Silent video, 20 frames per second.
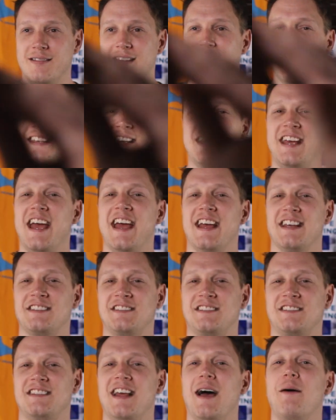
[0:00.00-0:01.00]
They
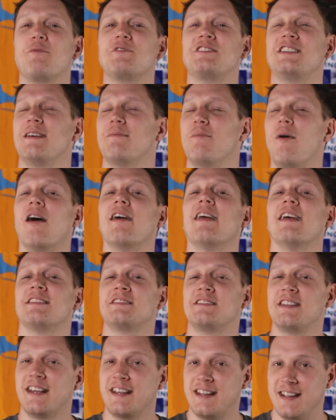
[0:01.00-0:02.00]
kissed. That was it, Mark.
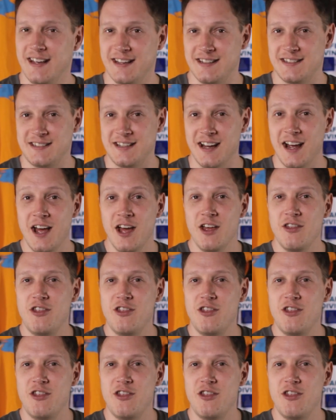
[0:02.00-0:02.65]
Yes, they kissed.